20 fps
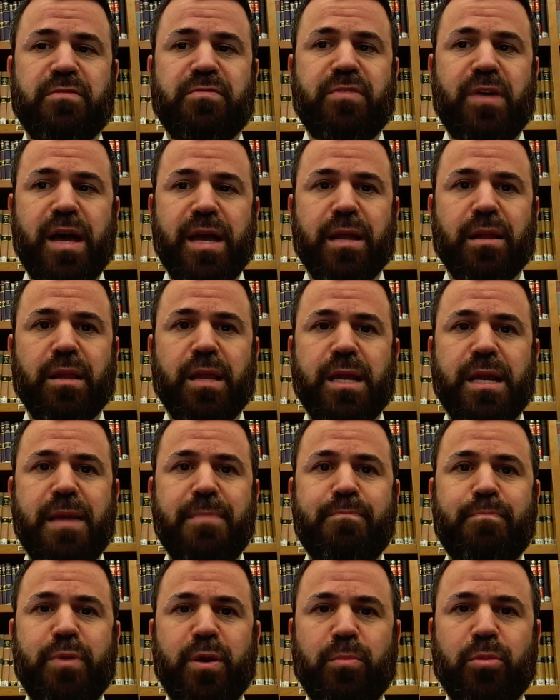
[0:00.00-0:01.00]
violate a
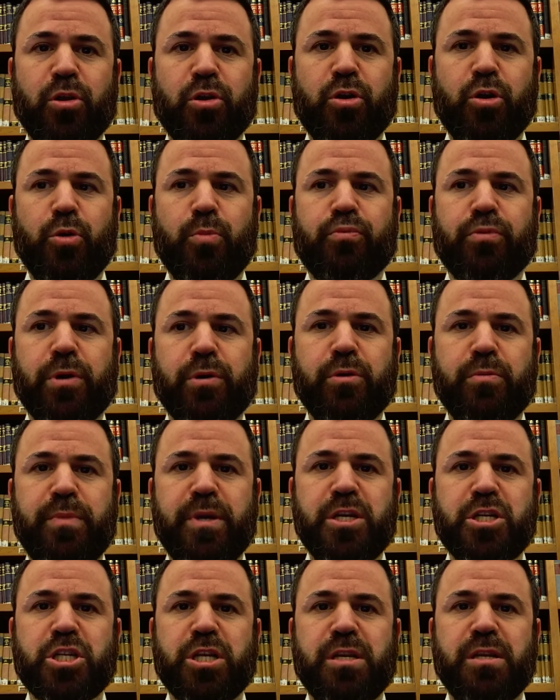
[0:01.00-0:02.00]
biblical
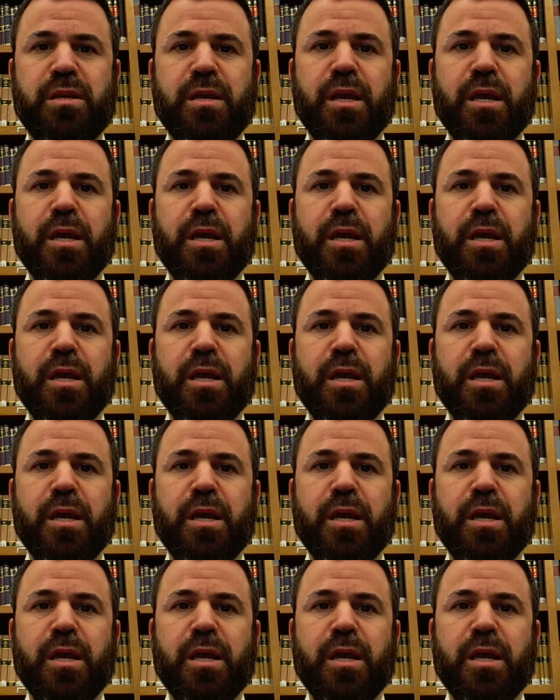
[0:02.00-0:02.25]
prohibition